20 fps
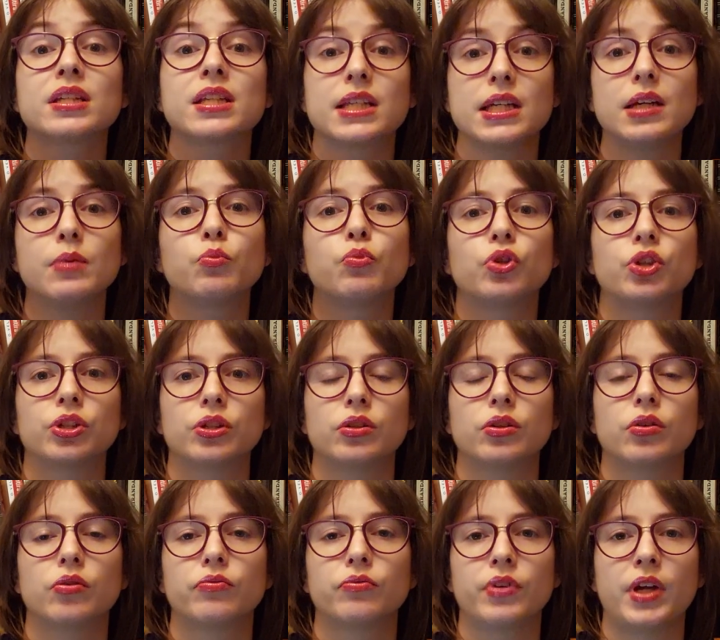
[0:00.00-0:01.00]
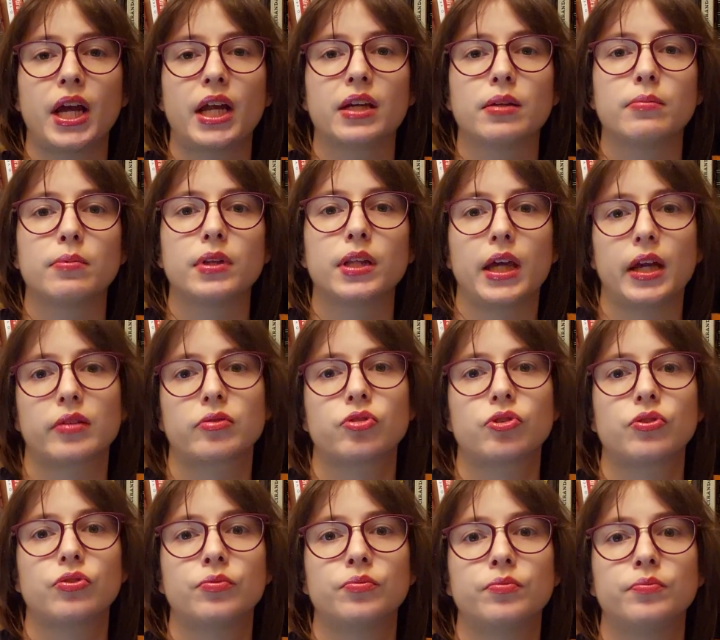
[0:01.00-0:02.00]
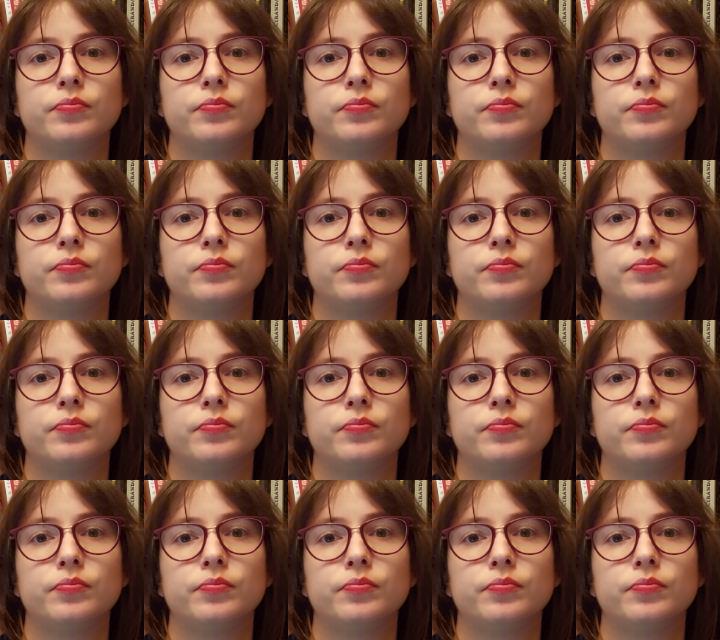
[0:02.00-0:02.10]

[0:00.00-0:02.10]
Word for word: see more of Hannibal Lecter.